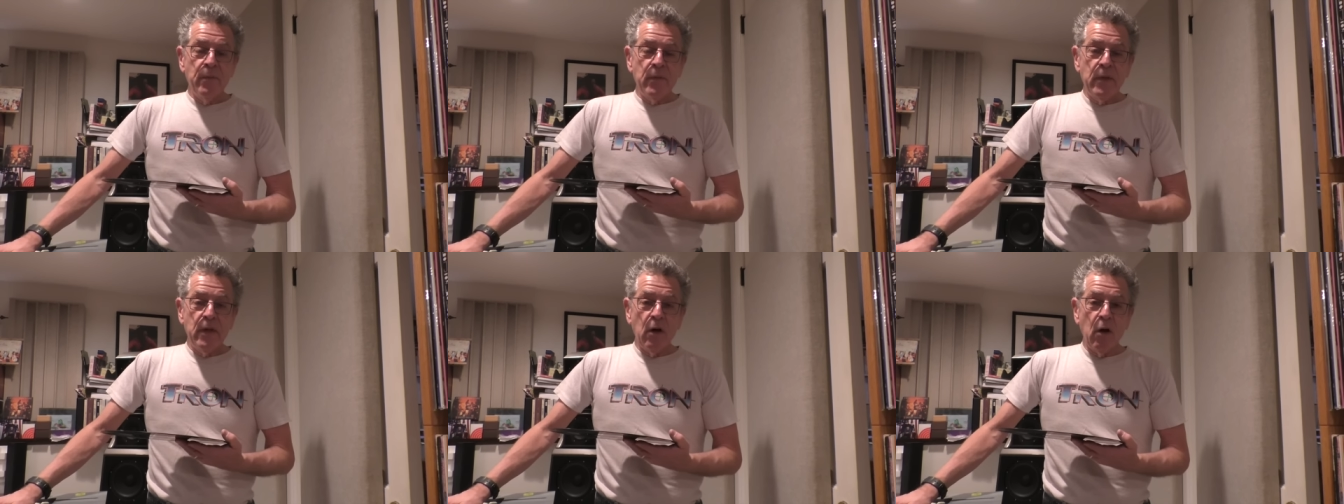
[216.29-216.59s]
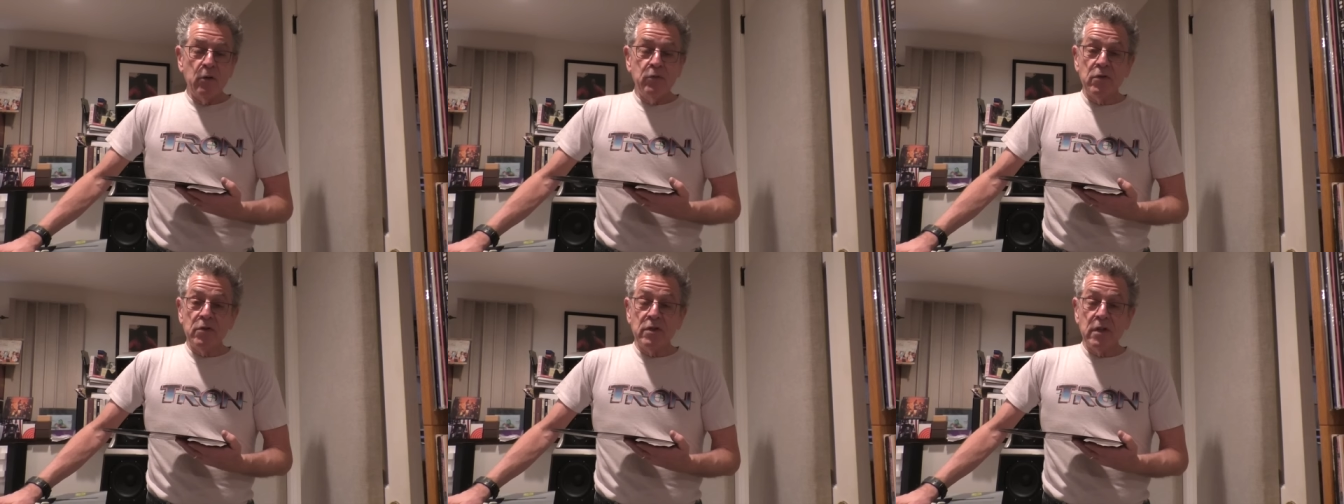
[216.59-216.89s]
the
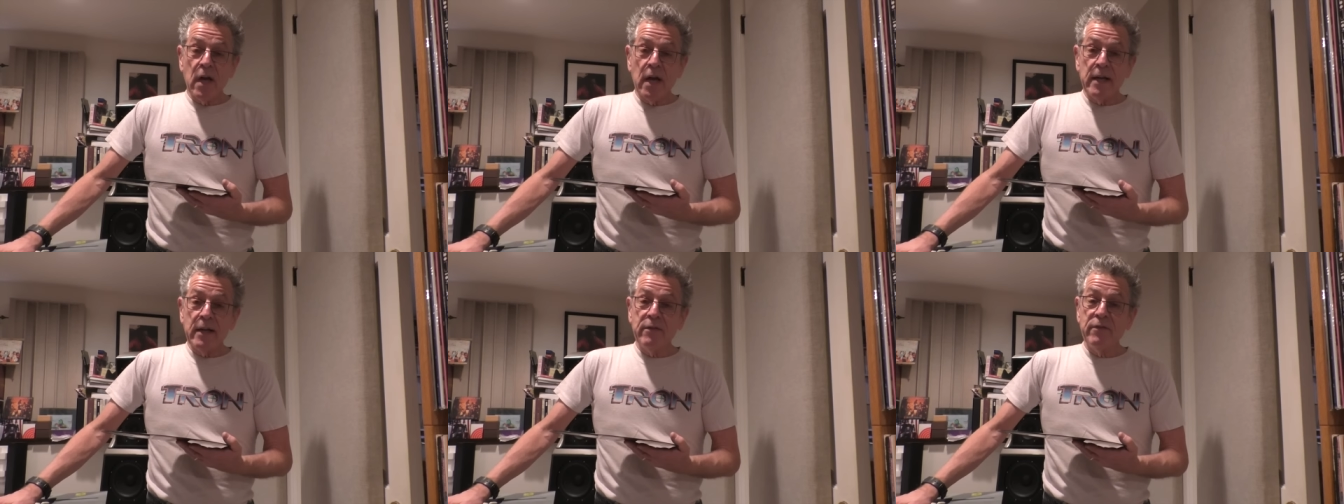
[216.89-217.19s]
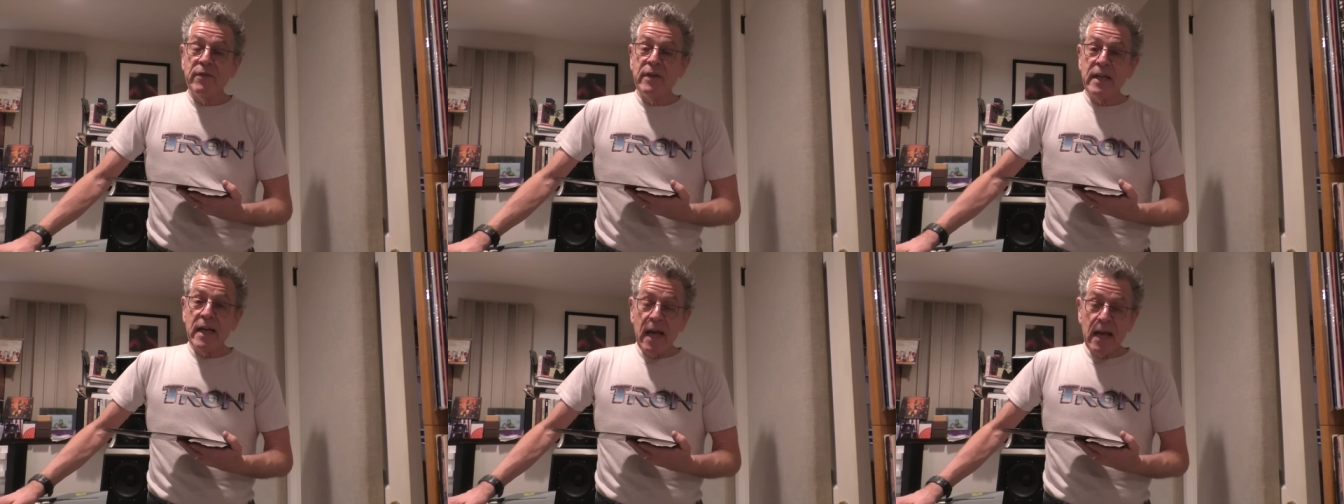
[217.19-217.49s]
Ultrasonic
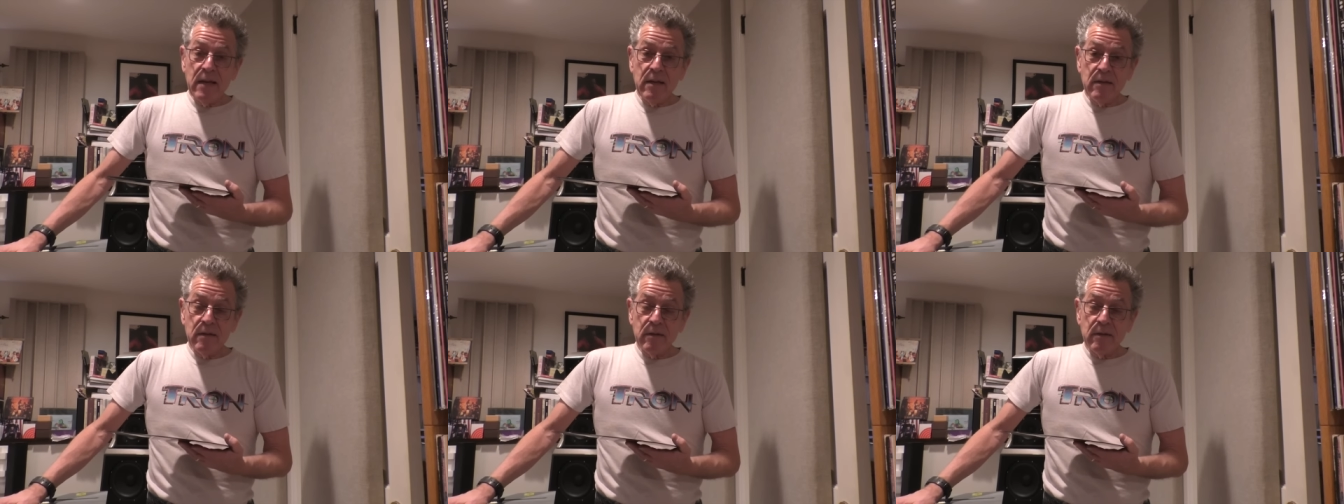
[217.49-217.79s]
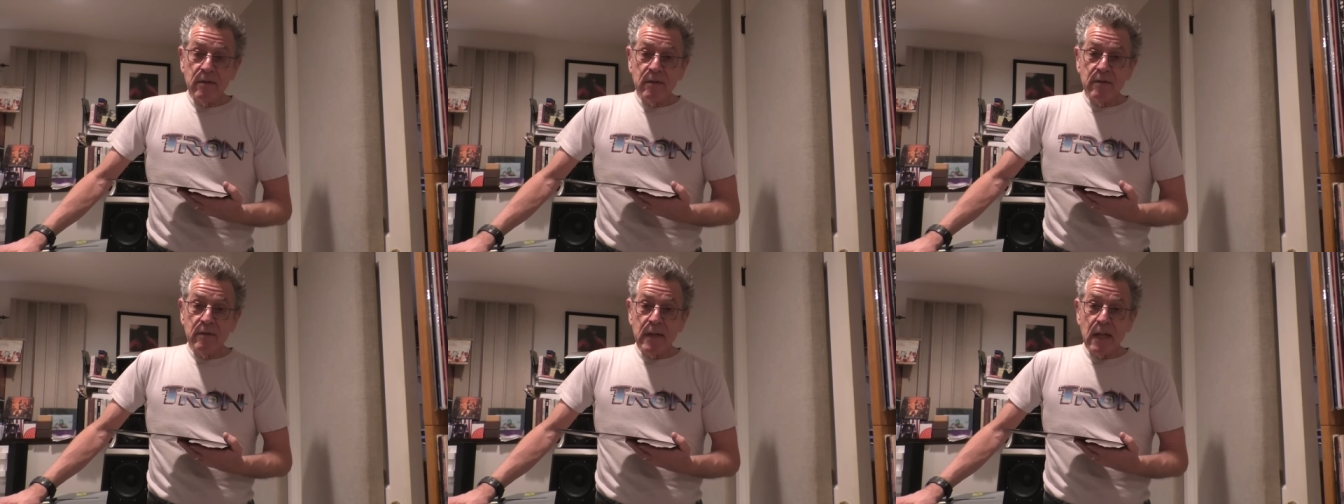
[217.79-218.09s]
V8
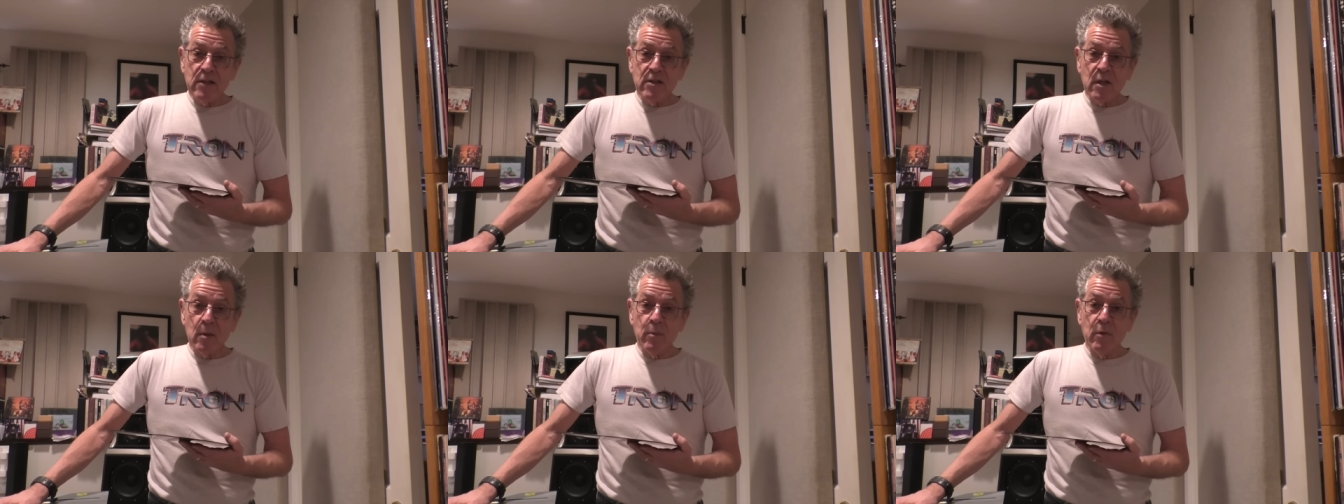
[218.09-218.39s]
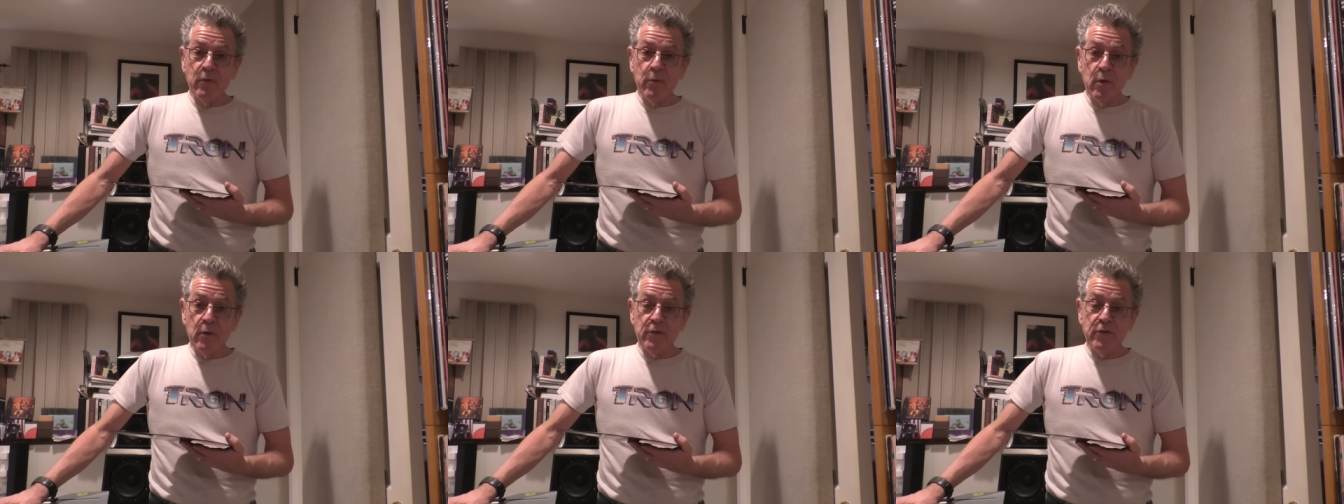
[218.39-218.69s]
that some
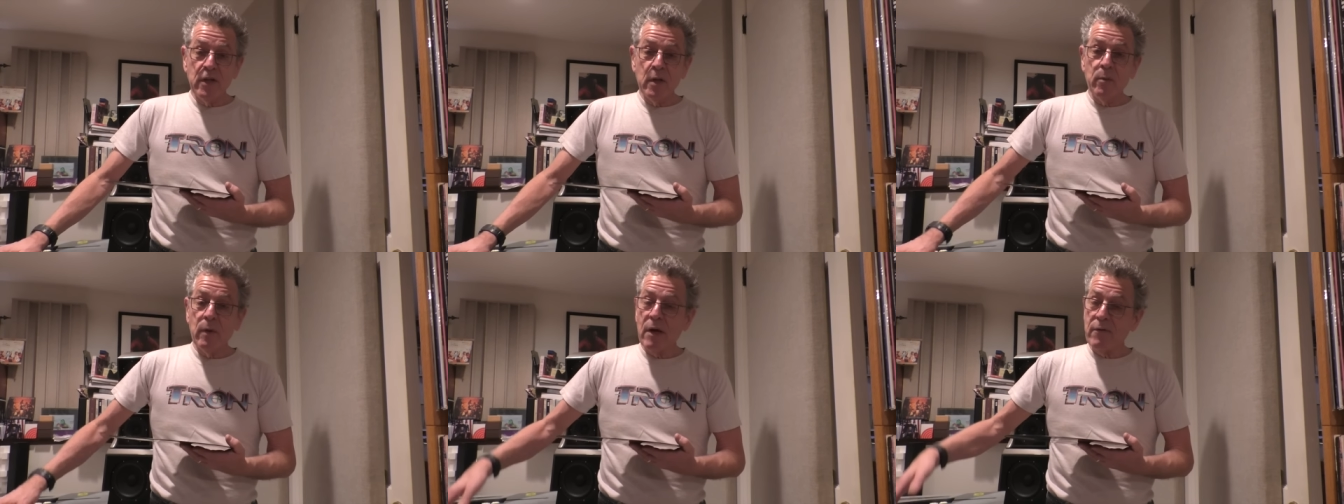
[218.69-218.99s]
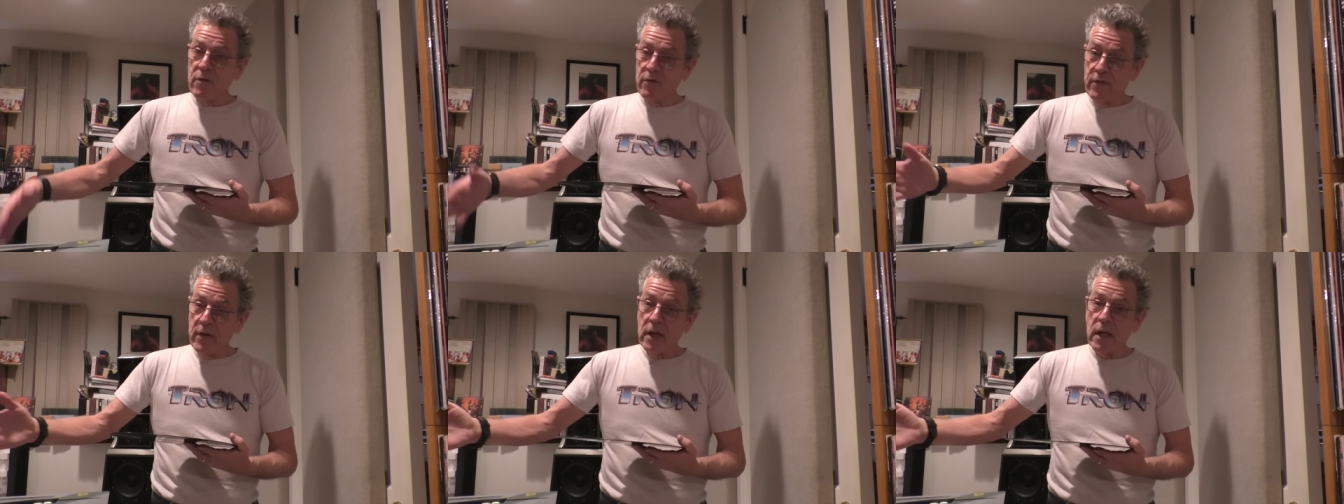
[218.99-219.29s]
of you have seen. We
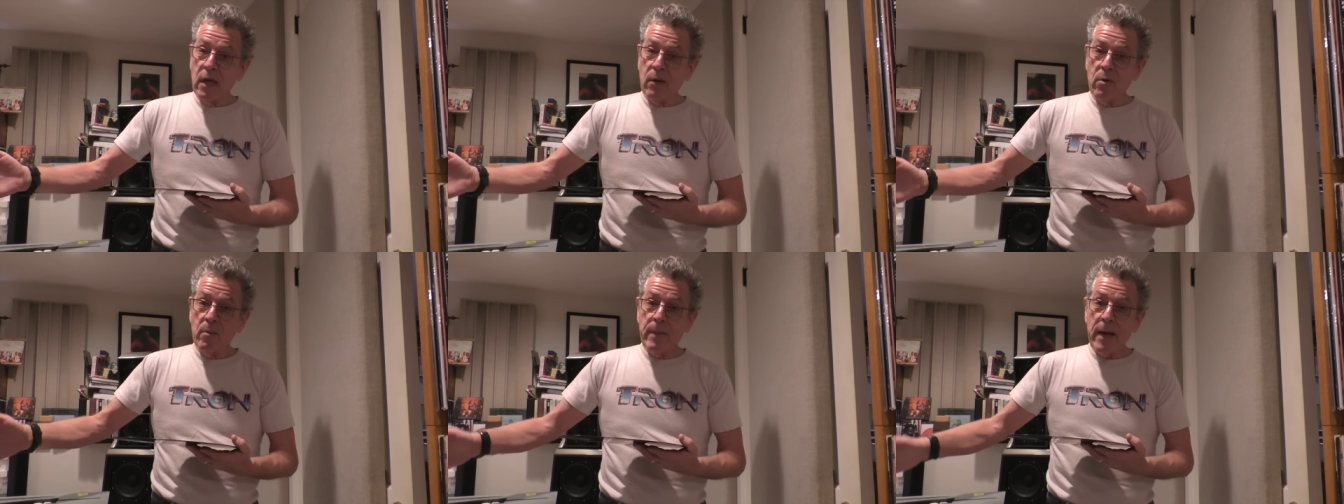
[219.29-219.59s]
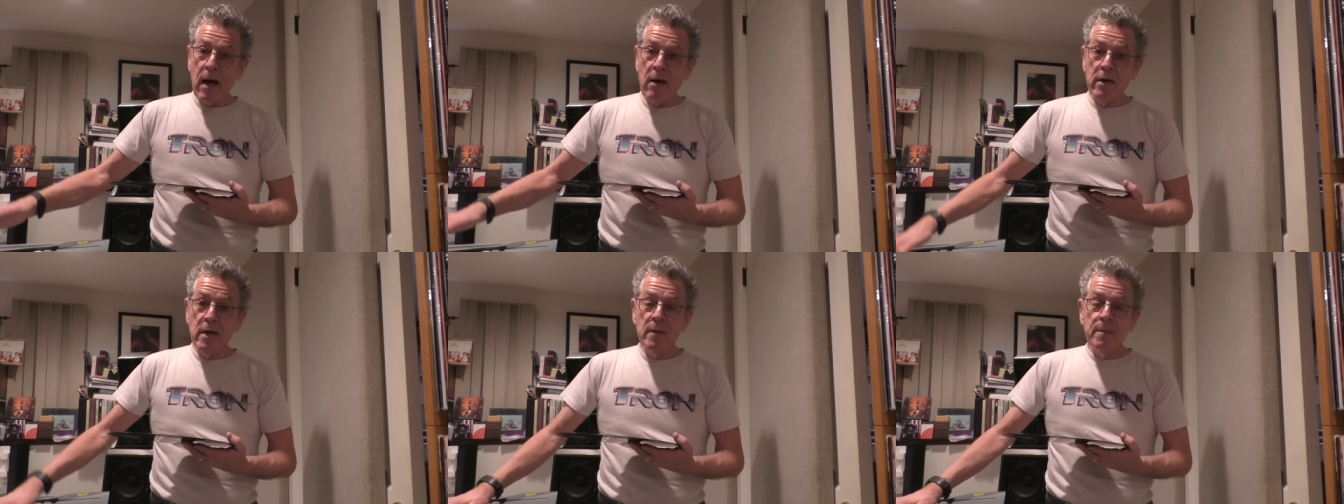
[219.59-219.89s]
have a video
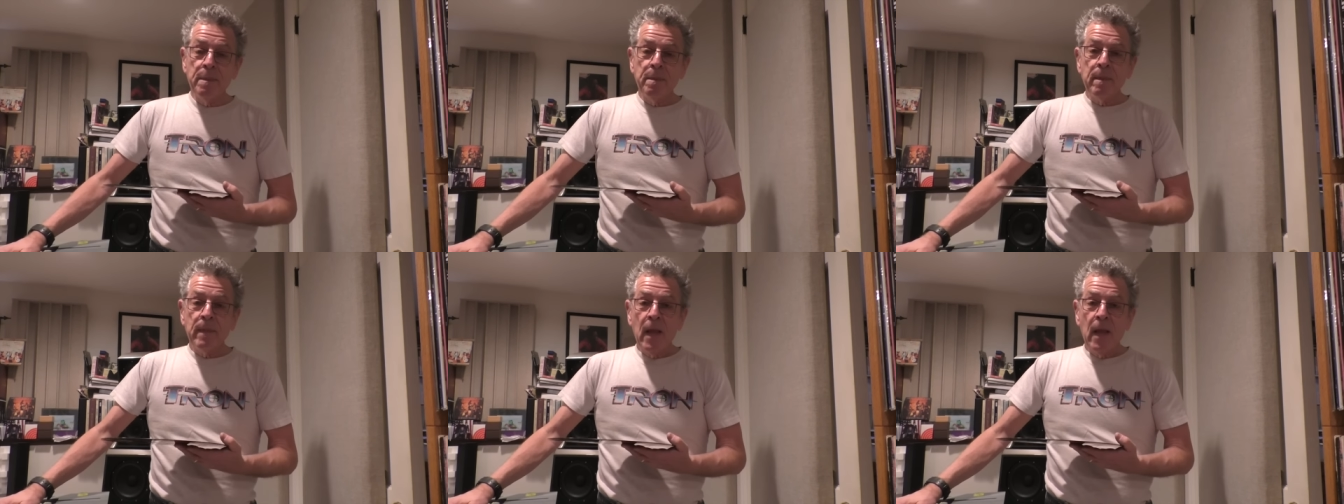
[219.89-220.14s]
about it.